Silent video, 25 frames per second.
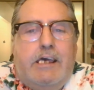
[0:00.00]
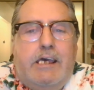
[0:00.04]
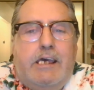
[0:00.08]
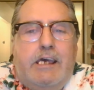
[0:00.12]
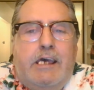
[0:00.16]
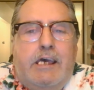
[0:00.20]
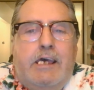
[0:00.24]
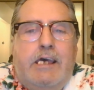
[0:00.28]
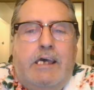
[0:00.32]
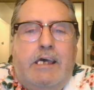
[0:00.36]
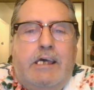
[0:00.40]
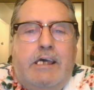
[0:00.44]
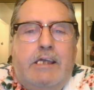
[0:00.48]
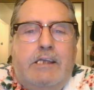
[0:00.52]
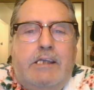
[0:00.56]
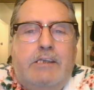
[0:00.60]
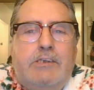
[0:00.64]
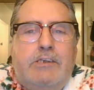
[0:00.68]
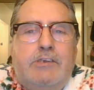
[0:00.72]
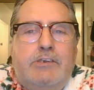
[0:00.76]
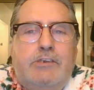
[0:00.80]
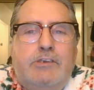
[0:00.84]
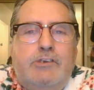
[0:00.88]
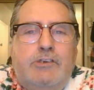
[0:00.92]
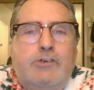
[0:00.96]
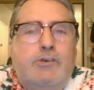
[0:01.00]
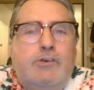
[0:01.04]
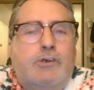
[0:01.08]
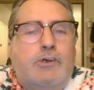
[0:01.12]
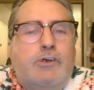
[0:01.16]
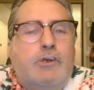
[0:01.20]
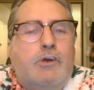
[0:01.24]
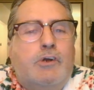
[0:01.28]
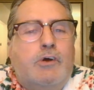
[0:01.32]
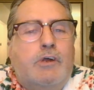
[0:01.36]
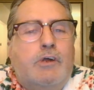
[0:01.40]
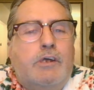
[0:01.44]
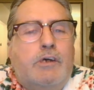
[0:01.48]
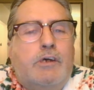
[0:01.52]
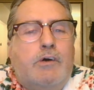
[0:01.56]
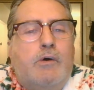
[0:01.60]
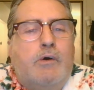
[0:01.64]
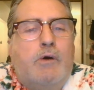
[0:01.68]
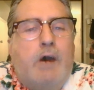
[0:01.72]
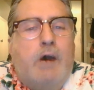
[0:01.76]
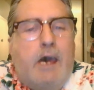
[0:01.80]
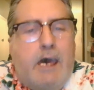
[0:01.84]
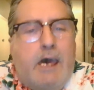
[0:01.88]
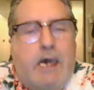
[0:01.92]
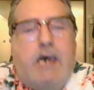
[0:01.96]
and you could only go
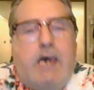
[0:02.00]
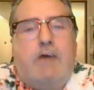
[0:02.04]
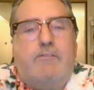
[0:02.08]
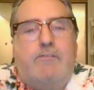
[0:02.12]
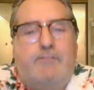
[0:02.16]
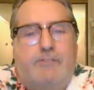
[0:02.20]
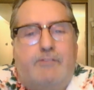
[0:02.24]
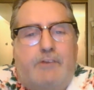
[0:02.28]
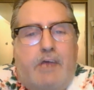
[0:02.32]
half